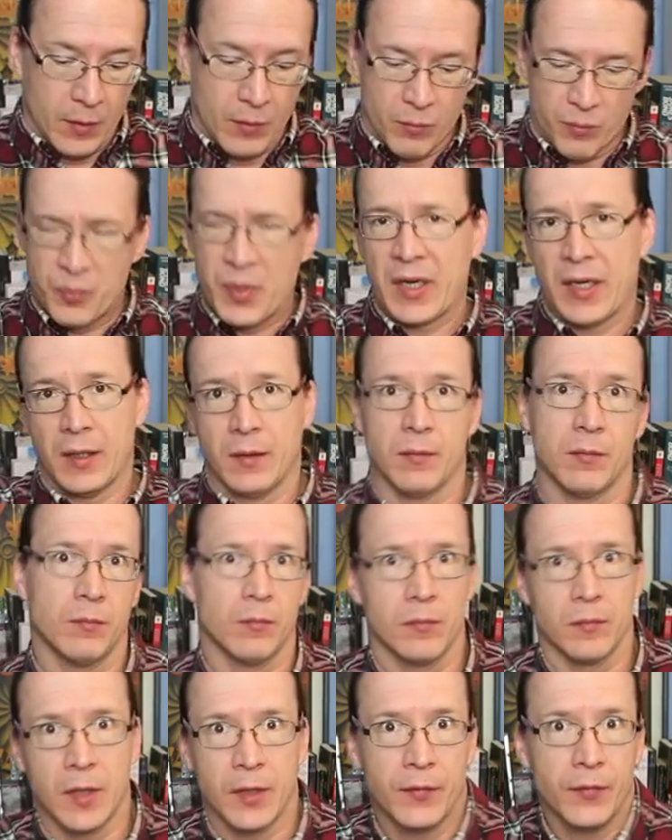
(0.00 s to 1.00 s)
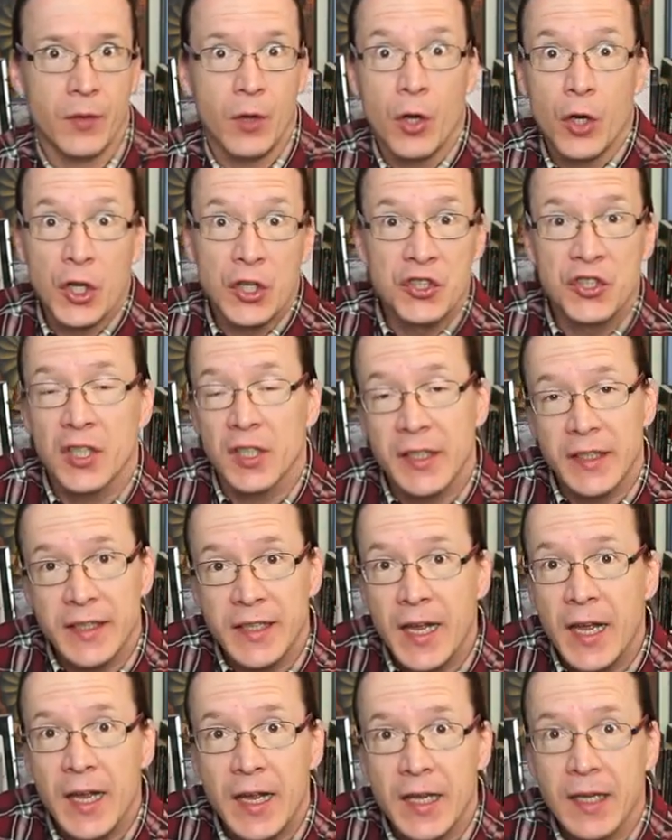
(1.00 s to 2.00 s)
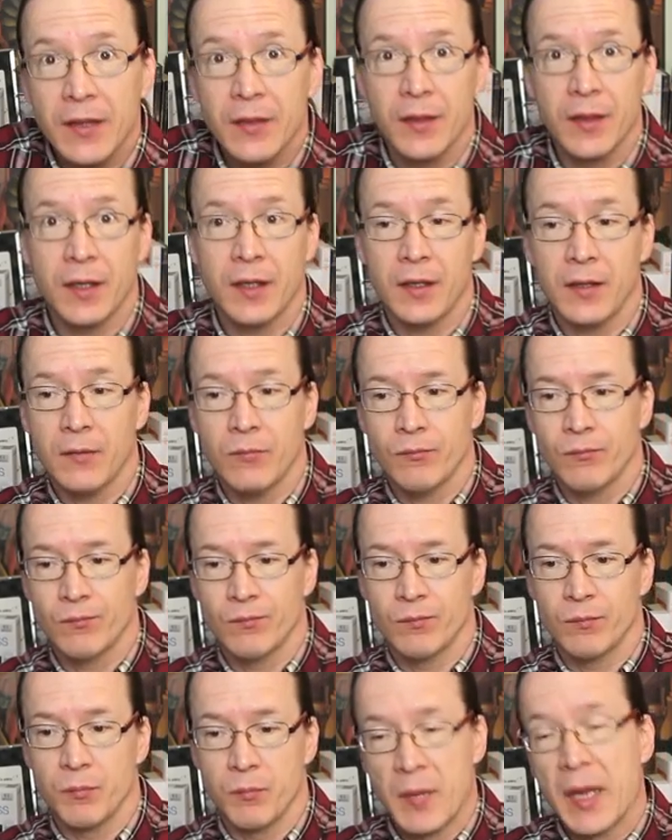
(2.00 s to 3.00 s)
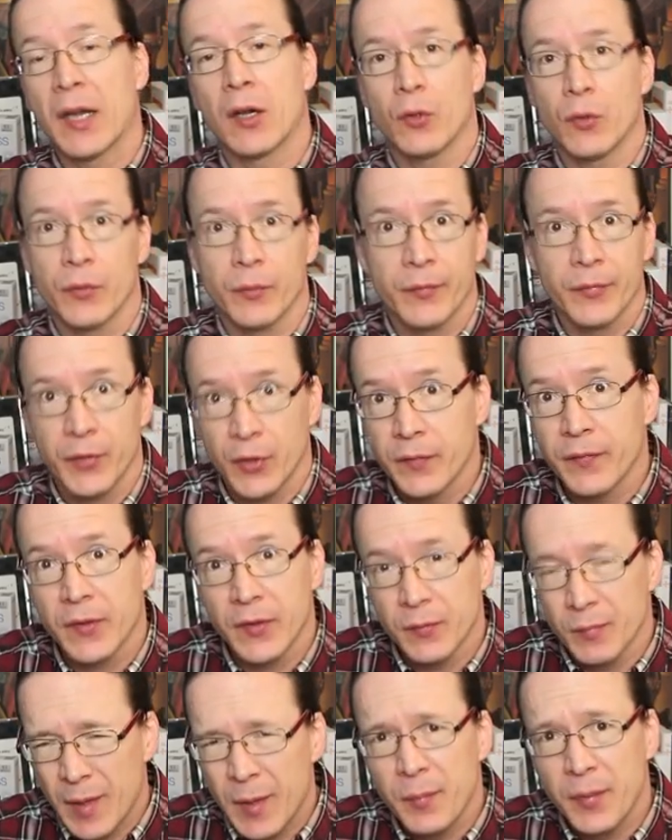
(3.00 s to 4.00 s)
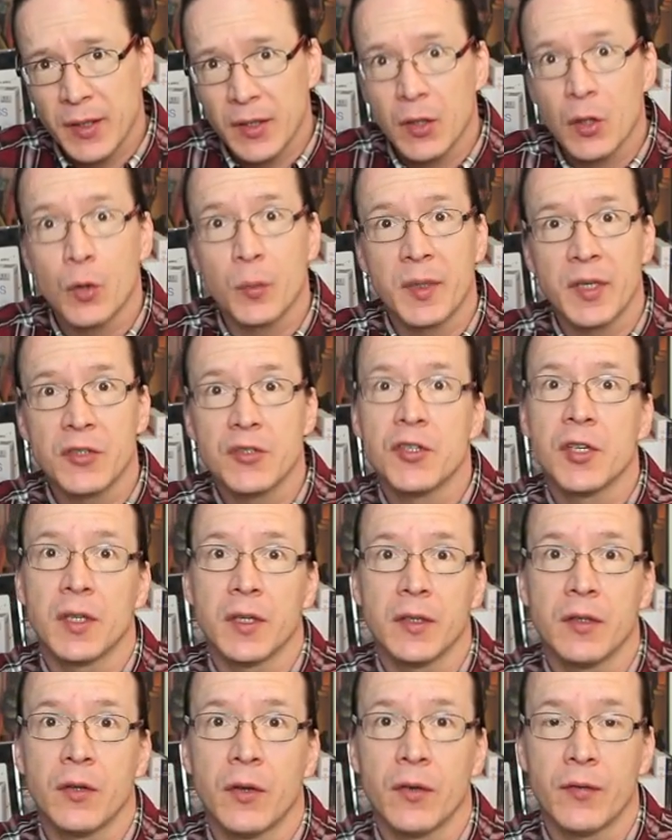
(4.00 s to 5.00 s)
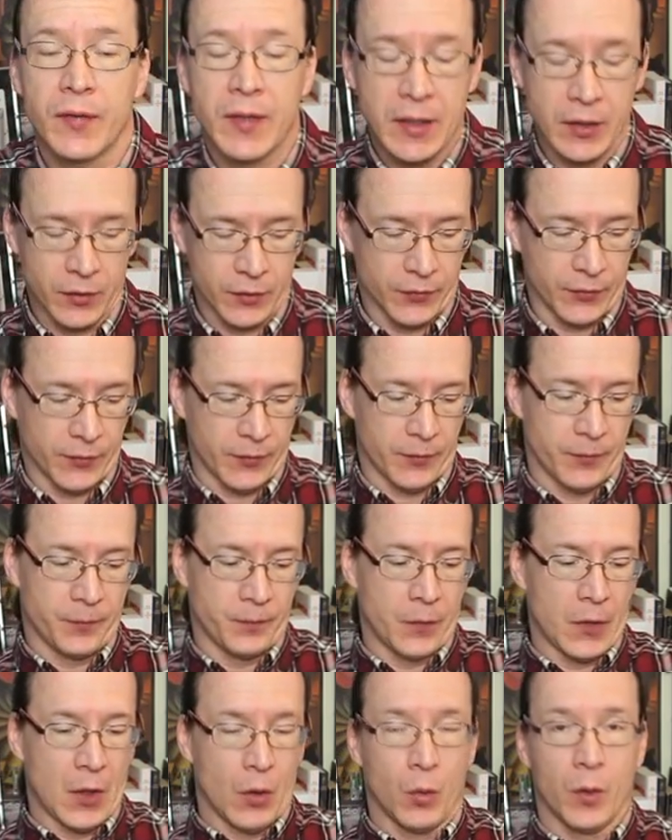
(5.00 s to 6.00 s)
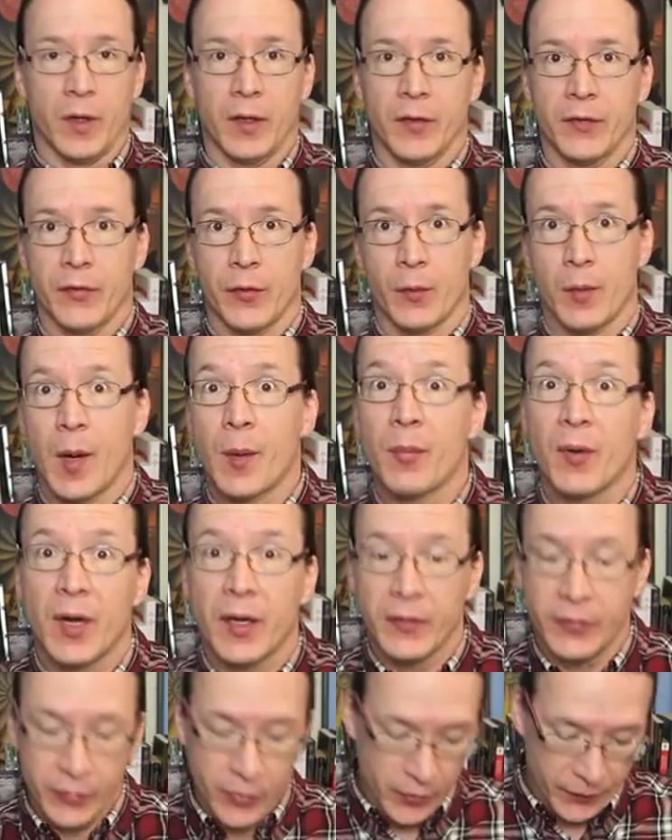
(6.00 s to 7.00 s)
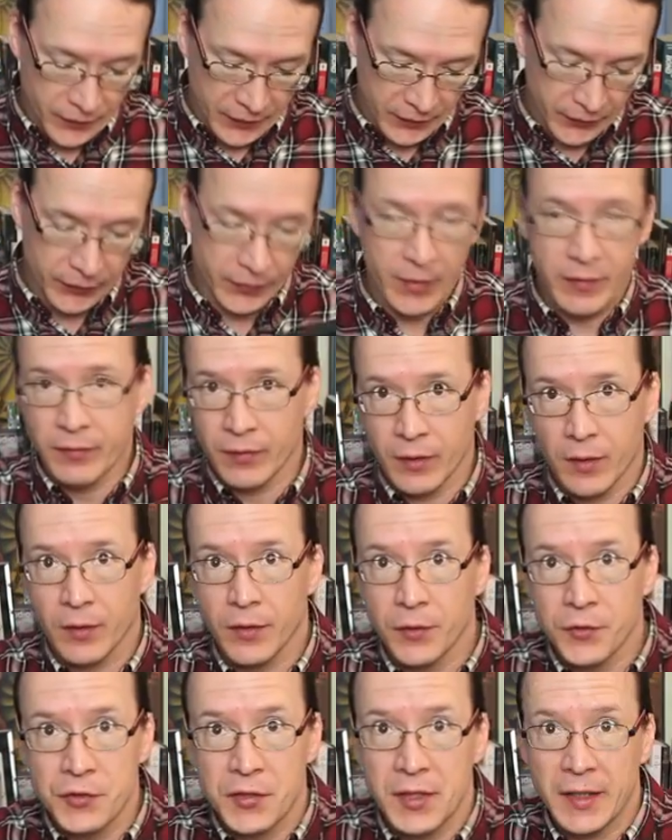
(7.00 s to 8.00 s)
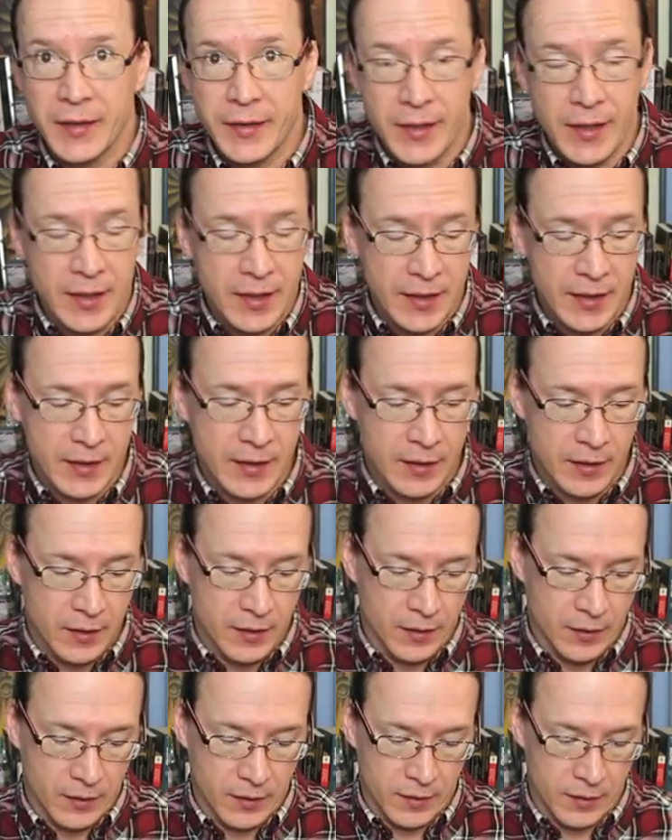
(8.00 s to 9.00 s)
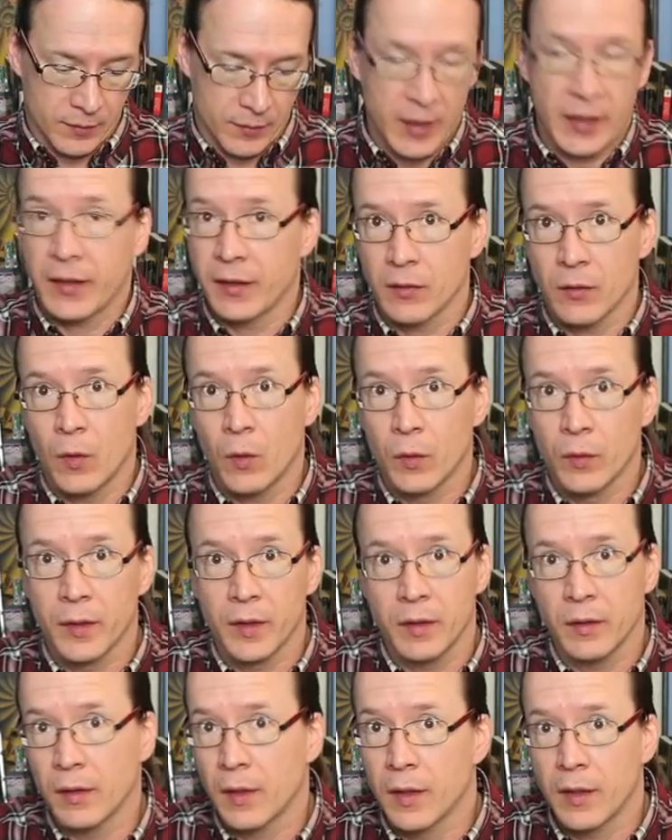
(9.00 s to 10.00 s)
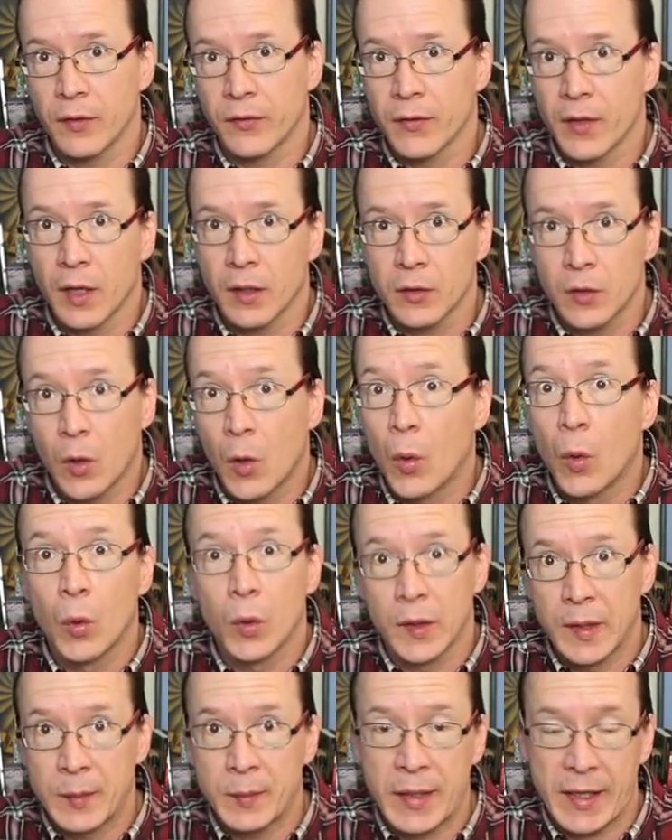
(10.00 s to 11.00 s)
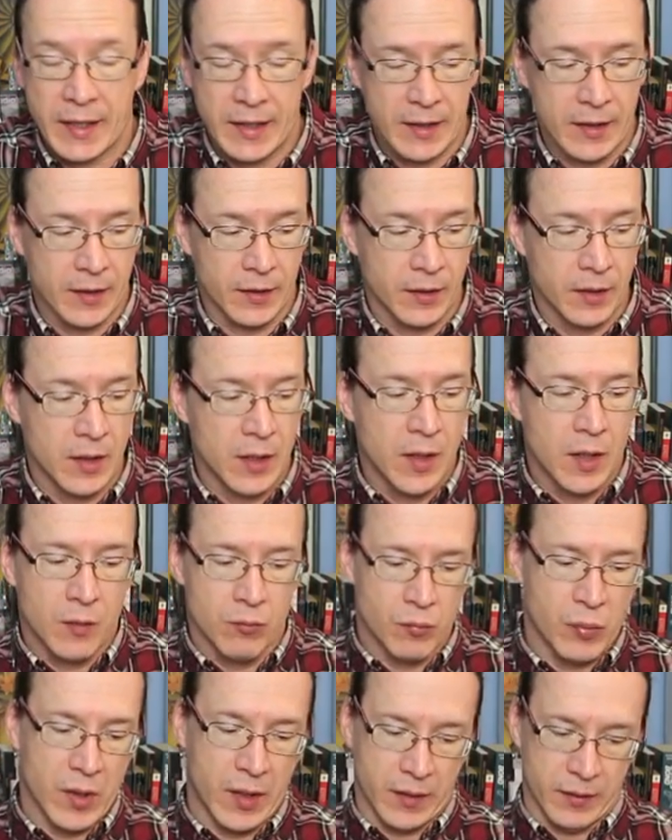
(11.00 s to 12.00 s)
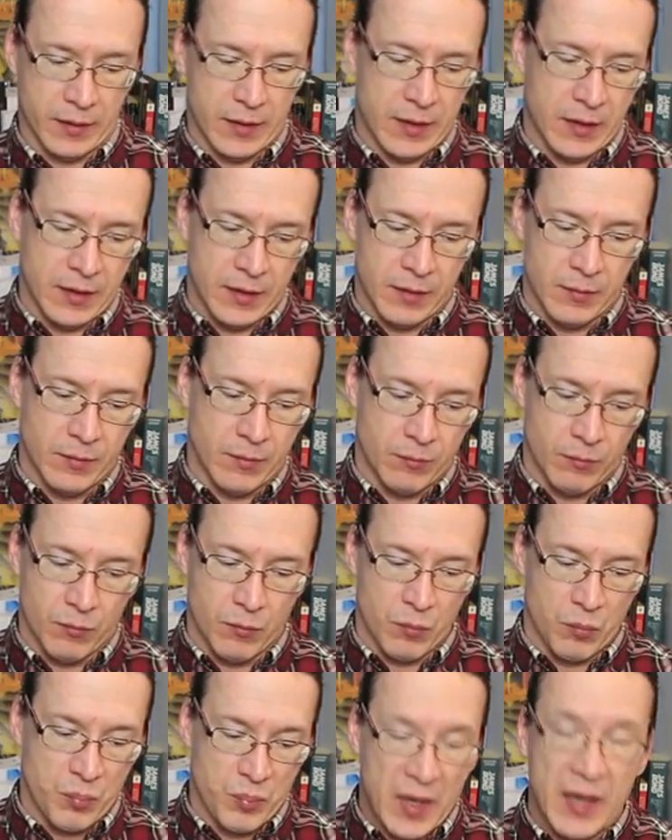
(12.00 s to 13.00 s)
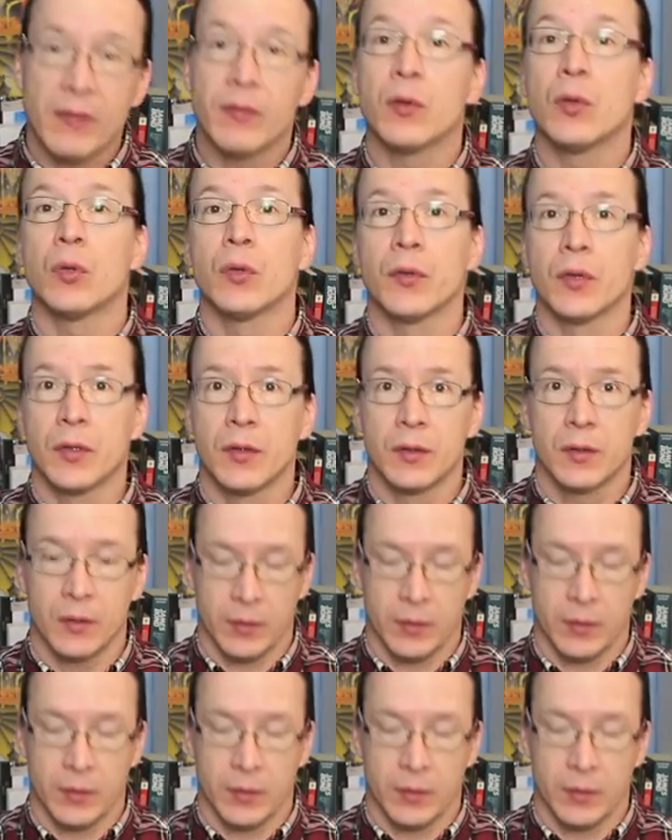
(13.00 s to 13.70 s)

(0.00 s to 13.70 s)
But if on a chilly day, the metal surface might be a little bit chilly to the fingers. Whereas the rubberized surface, even on a chilly day, I can hold it and it's not cold in my hand. But the beveled